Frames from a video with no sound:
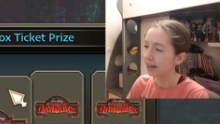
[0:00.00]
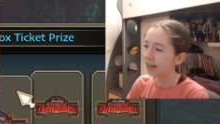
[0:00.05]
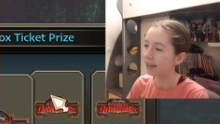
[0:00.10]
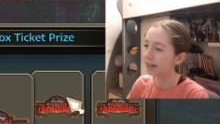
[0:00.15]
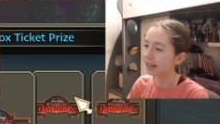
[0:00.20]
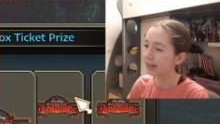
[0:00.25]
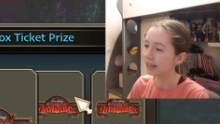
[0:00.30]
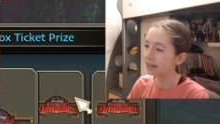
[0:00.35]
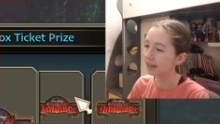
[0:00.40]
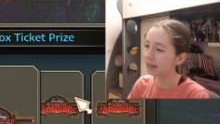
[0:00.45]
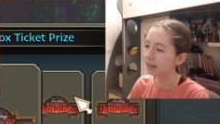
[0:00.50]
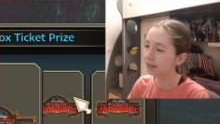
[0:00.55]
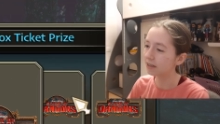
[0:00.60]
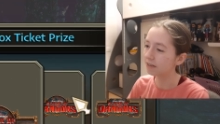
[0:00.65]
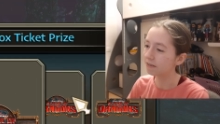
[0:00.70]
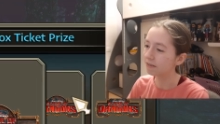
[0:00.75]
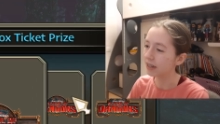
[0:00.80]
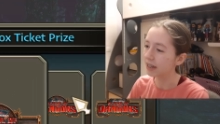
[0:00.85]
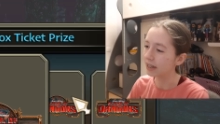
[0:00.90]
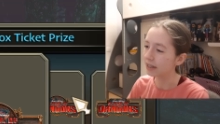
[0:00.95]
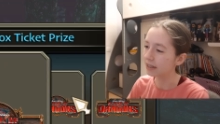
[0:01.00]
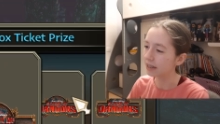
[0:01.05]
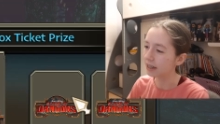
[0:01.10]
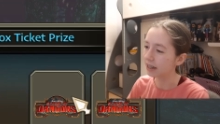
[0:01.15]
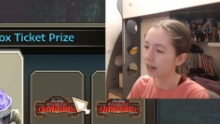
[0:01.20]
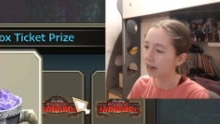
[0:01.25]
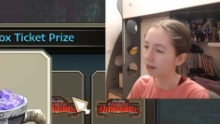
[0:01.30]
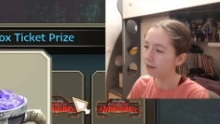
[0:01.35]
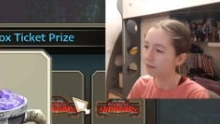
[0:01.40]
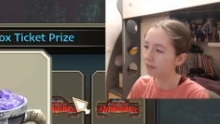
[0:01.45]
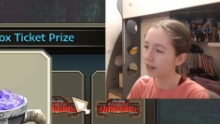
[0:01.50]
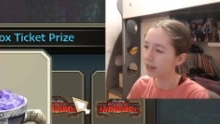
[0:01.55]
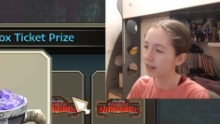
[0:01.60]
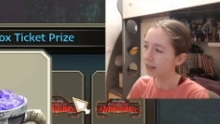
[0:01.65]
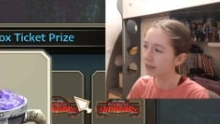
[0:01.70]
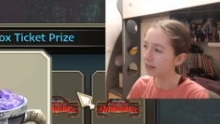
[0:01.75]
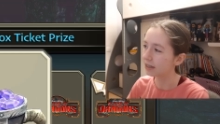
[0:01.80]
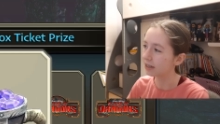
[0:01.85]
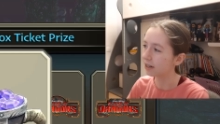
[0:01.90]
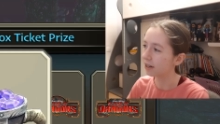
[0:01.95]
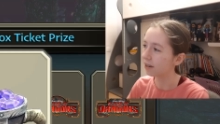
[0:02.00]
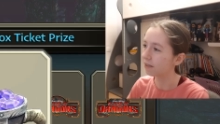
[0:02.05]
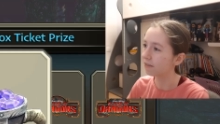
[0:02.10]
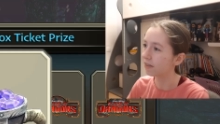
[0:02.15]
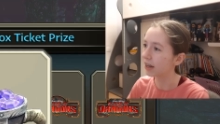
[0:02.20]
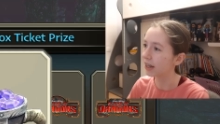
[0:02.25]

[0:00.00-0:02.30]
Oh my god, this is amazing how many- oh